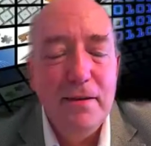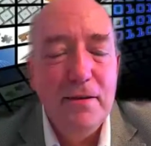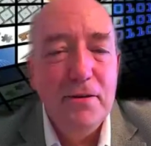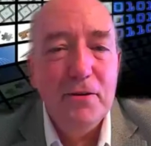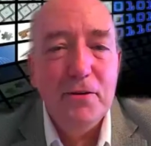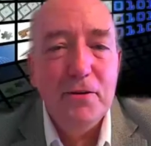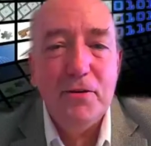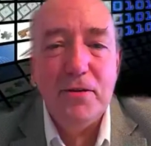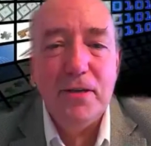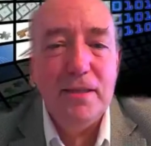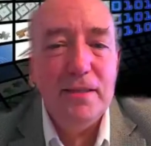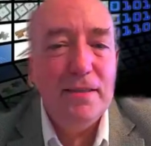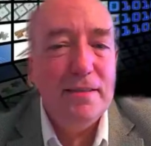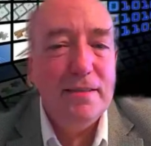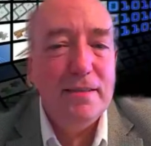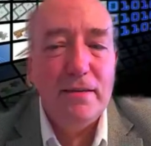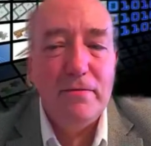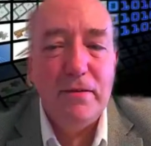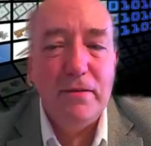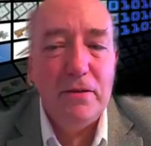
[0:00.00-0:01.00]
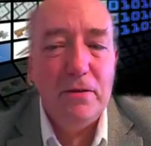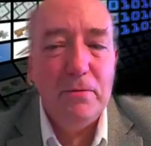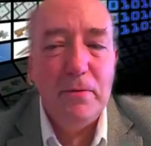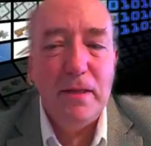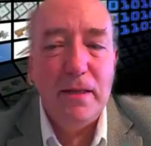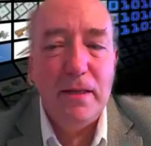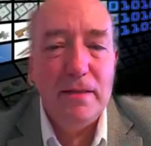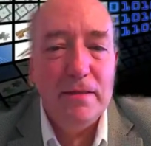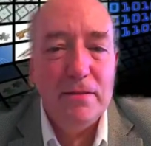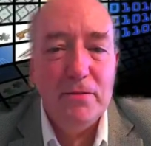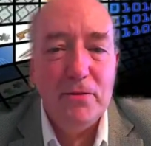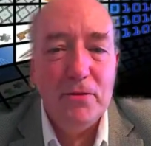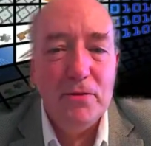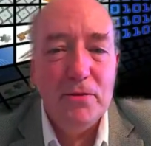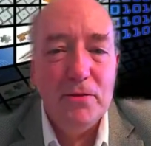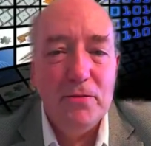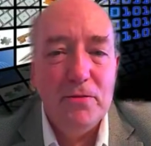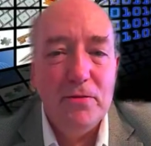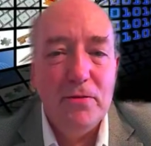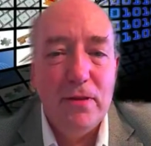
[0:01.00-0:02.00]
Jorge, this is a phenomenal
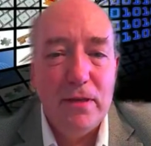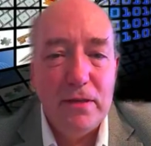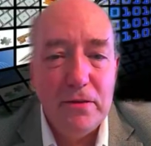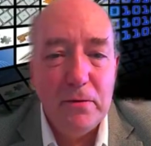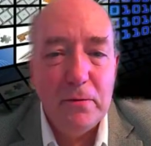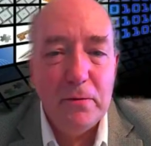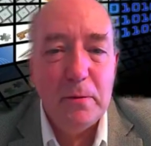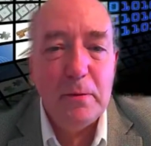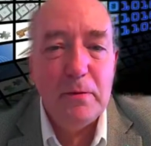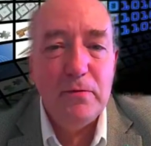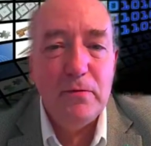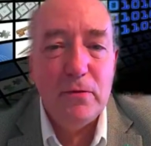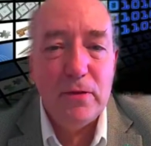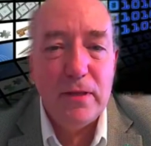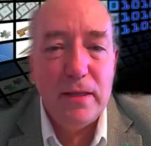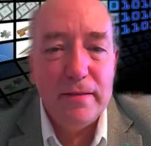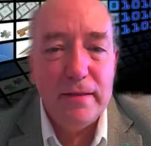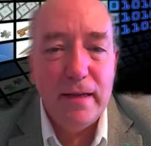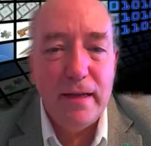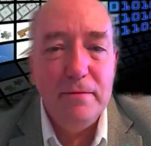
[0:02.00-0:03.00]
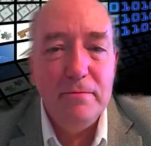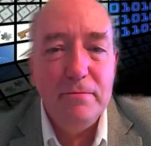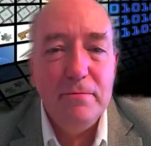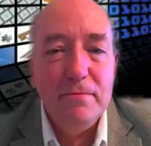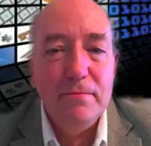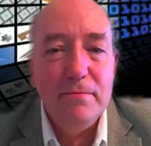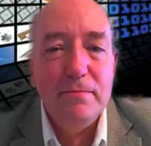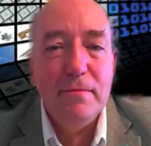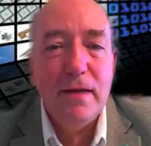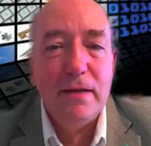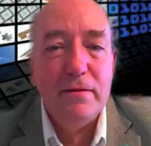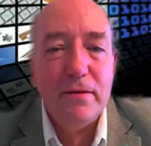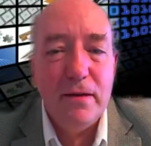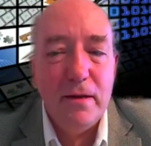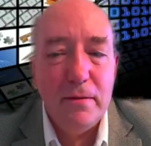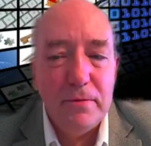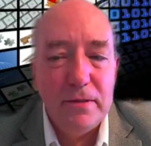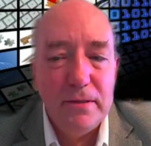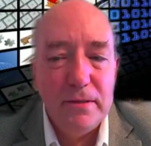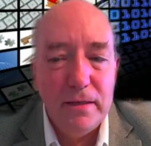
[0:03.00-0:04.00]
discussion. Thank you very much for the time. I
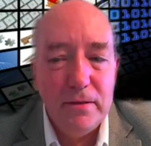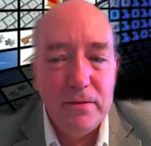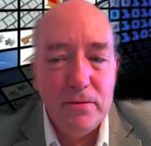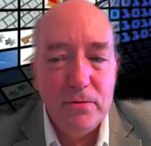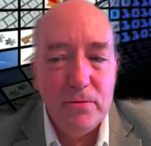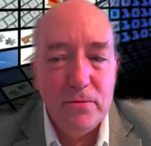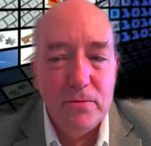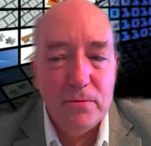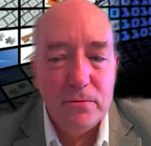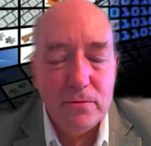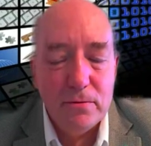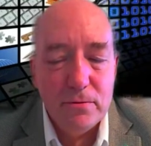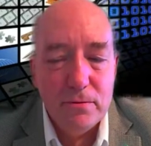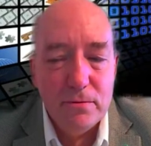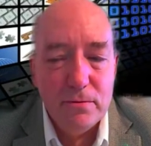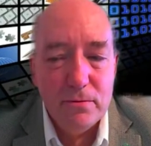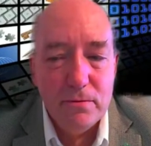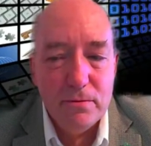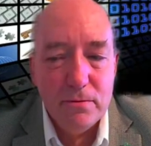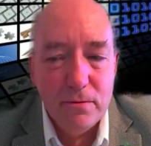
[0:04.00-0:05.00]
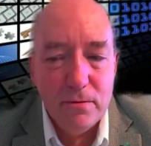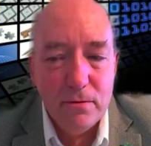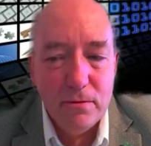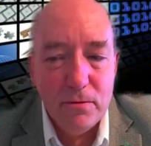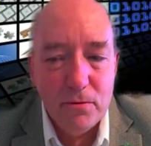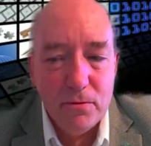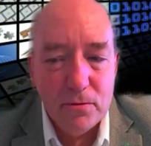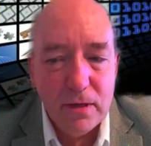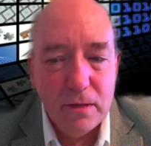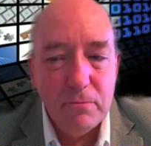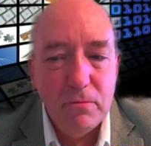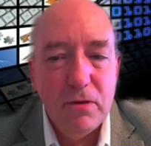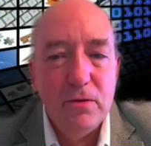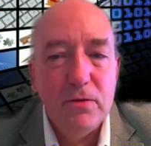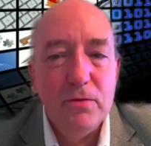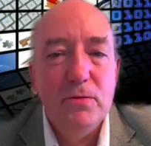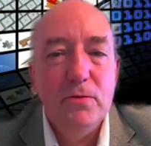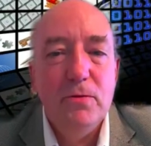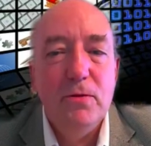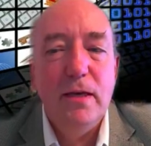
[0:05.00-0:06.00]
really appreciate your time
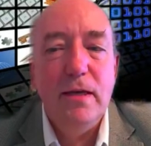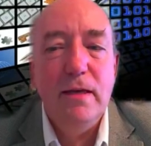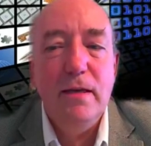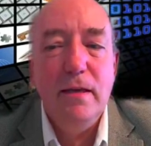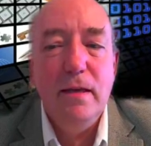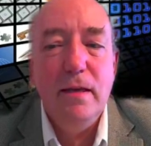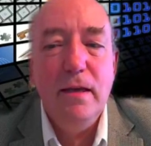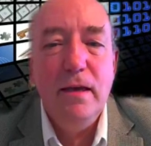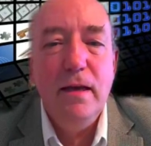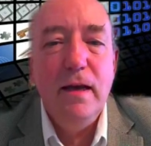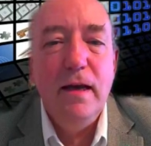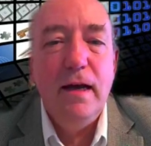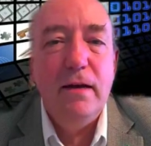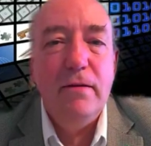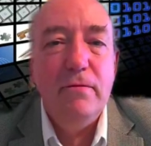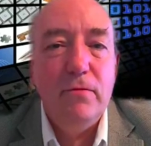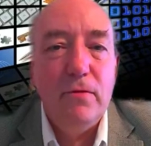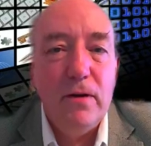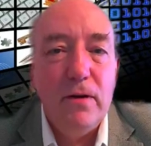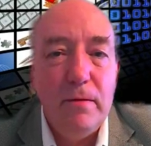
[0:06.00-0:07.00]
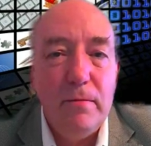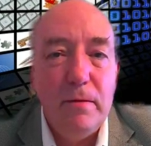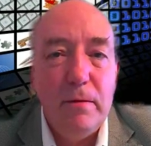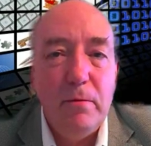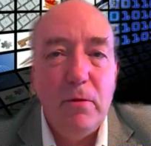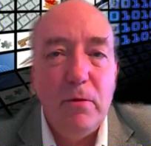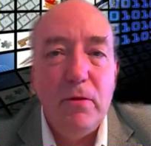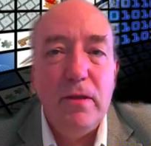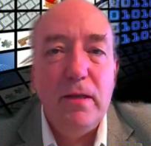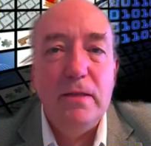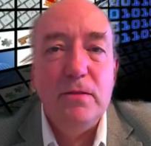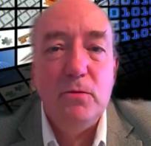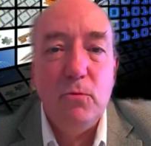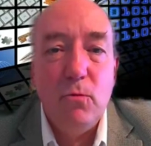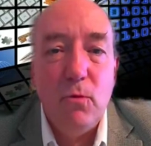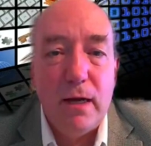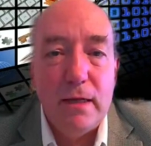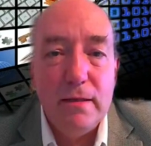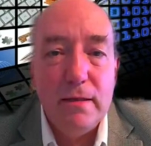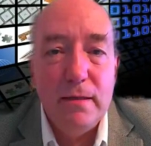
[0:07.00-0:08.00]
with us today. And for everybody else
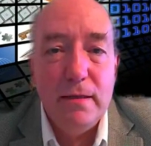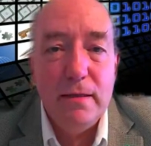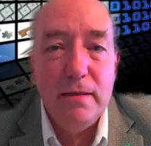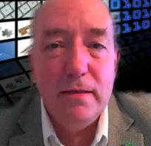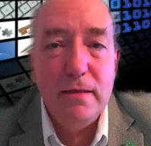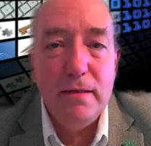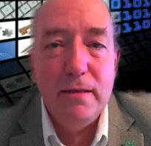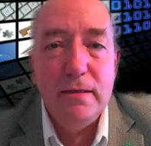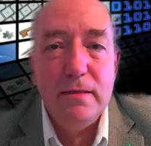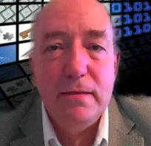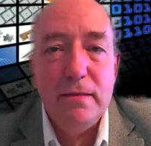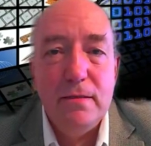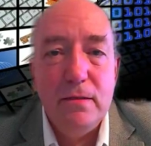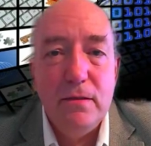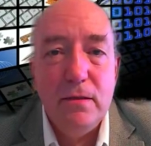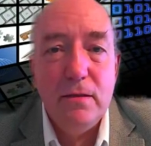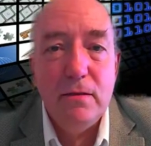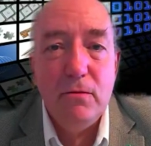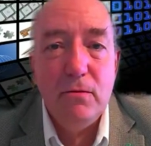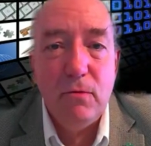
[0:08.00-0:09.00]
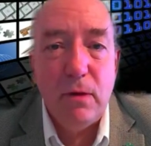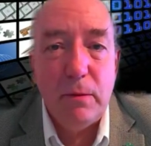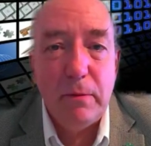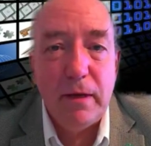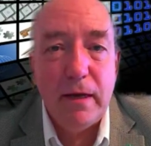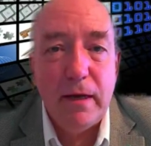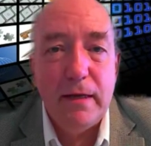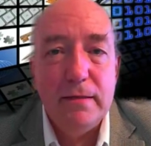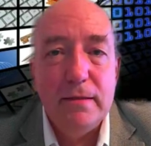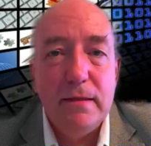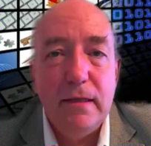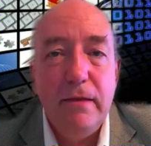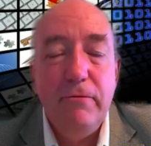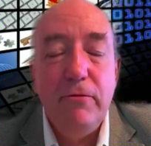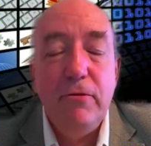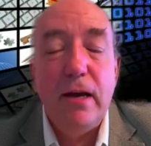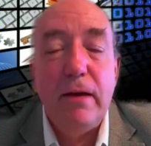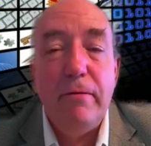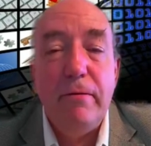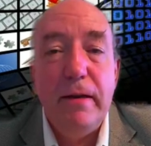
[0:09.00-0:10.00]
watching this webcast,
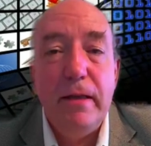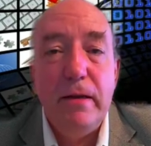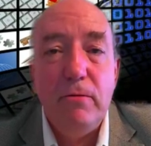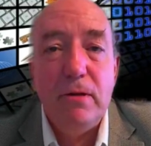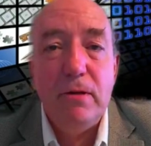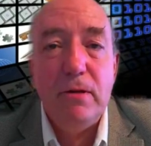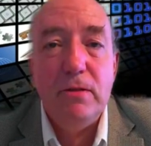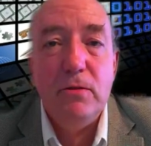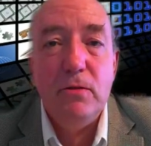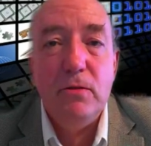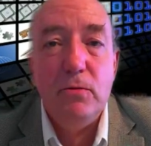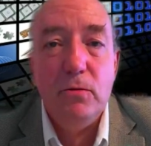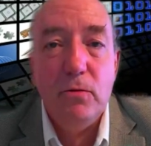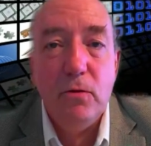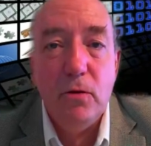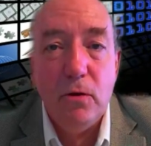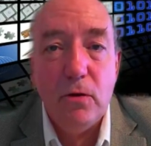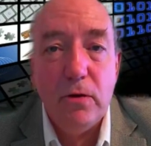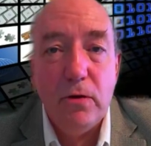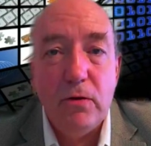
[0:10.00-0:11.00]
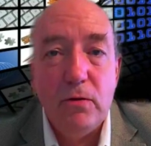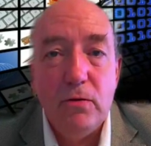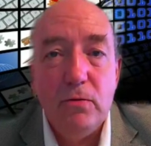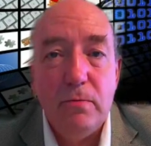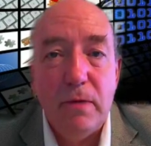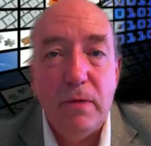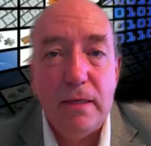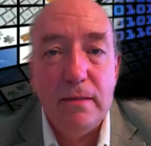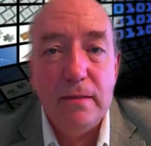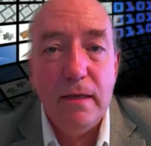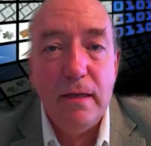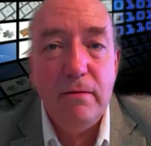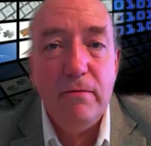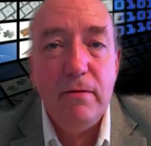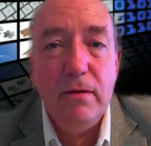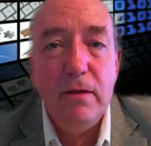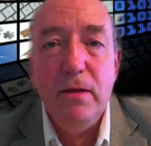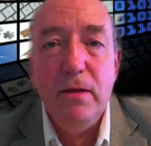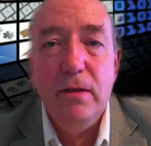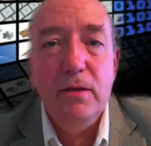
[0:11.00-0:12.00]
if you have any question to Jorge or to myself,
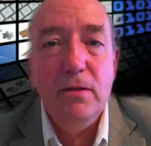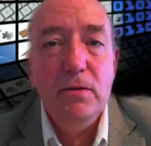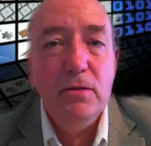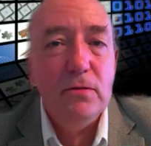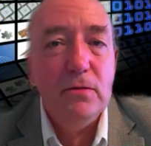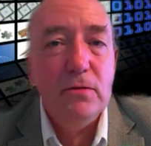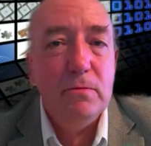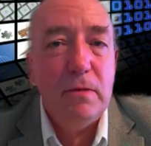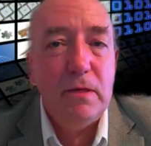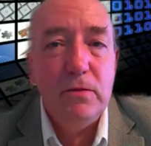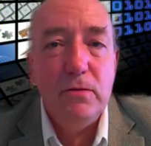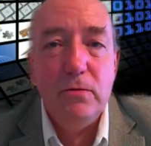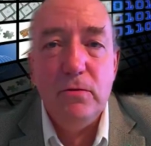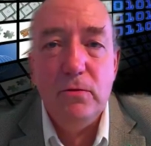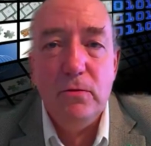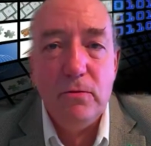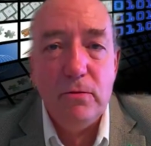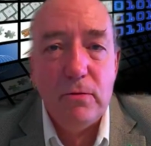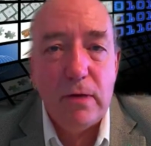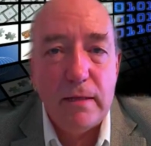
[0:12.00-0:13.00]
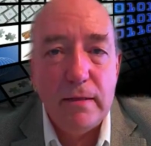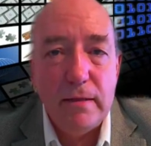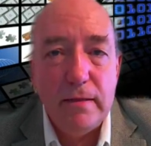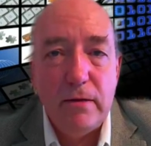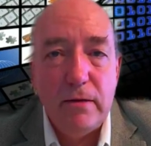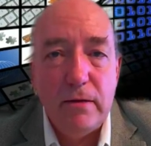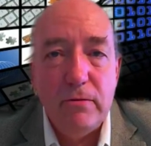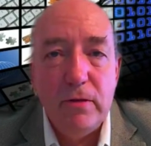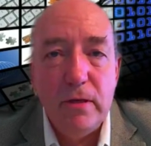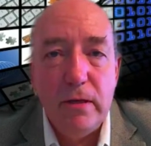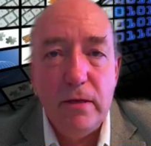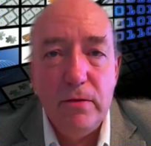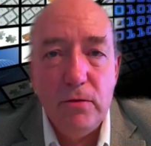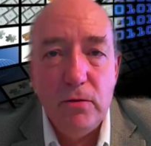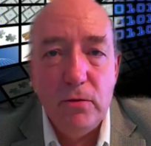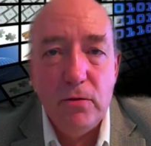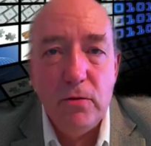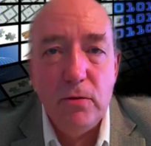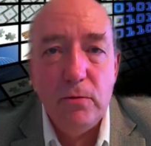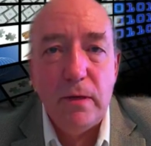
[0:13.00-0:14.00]
just make sure you write it down here in
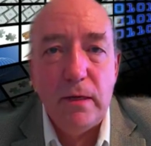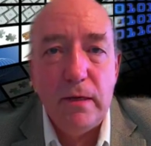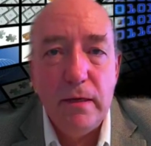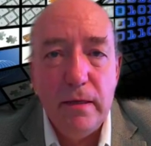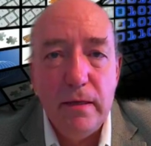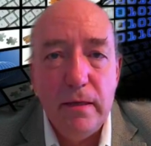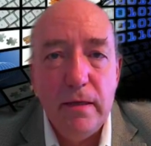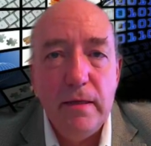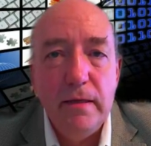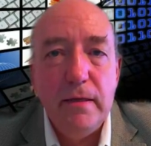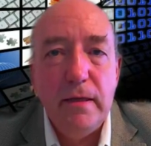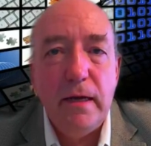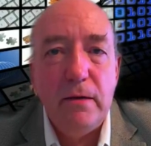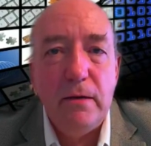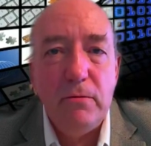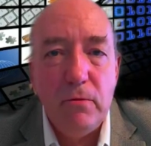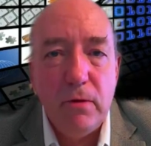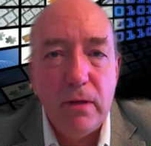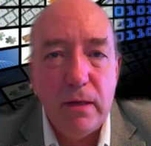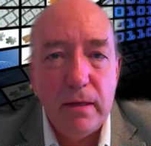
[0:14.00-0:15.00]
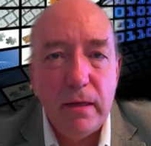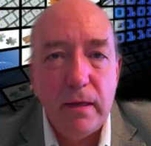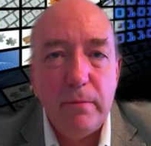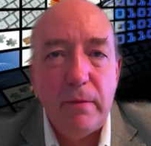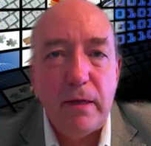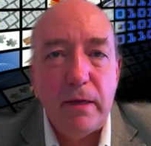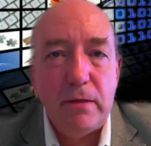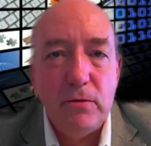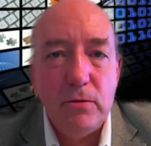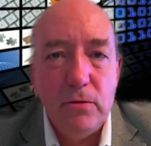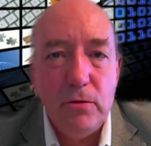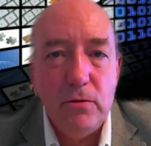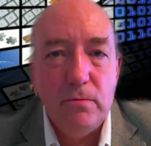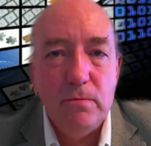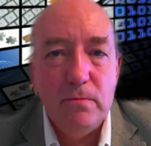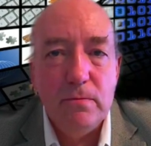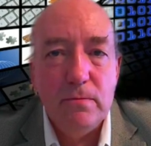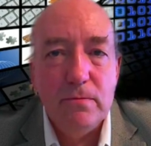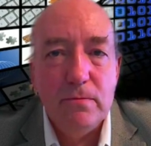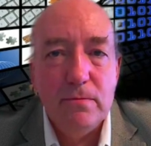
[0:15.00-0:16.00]
YouTube and LinkedIn, and we'll get back to
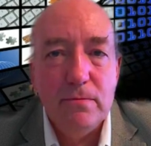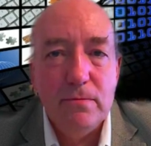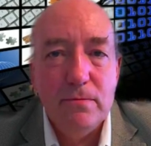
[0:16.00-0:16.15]
you.